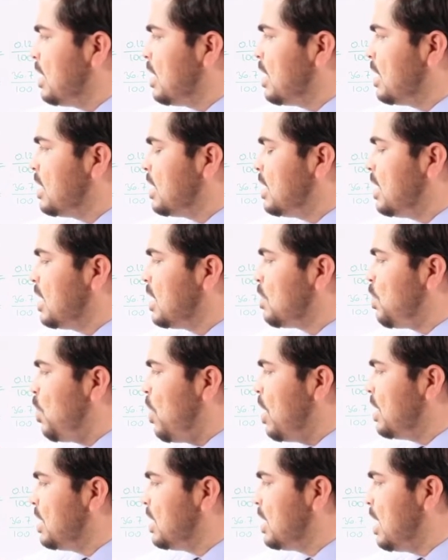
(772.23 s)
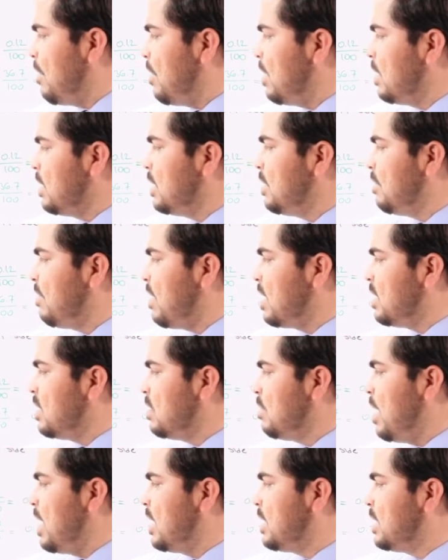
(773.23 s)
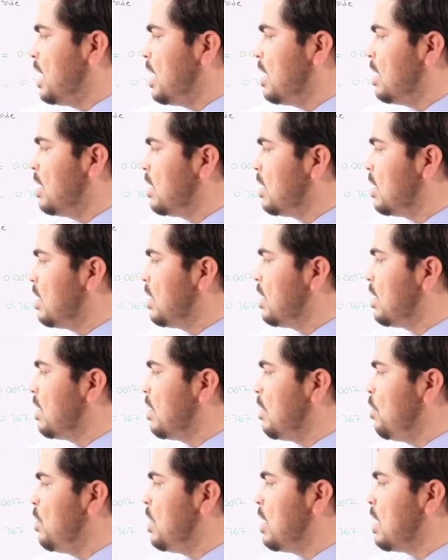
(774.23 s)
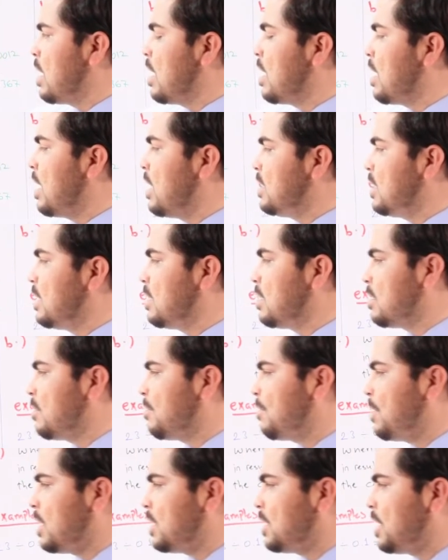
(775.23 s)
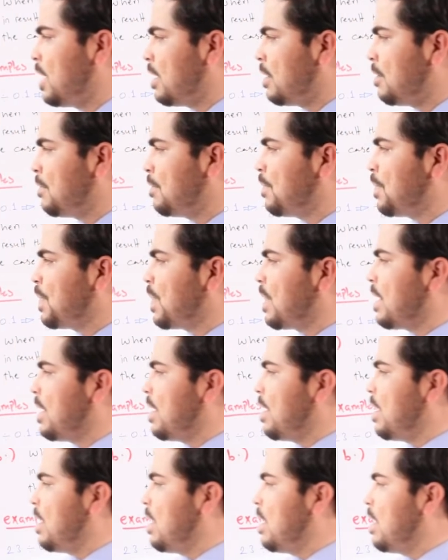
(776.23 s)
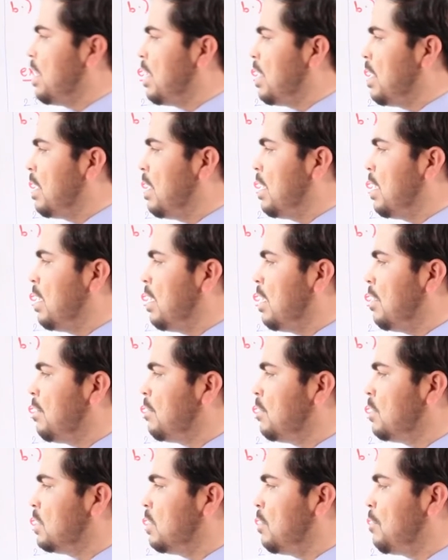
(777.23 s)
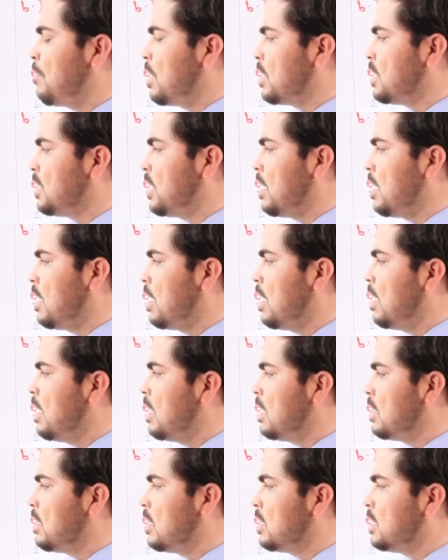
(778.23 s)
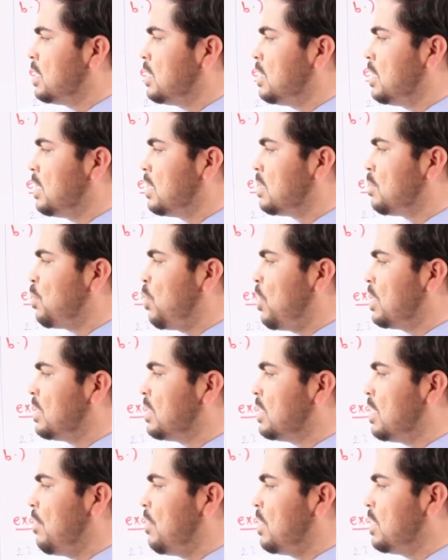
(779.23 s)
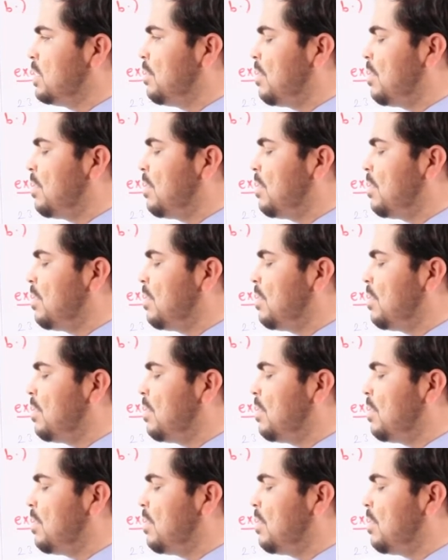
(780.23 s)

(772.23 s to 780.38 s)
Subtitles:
36.7 divided by 10. We can write it as a fraction. 36.7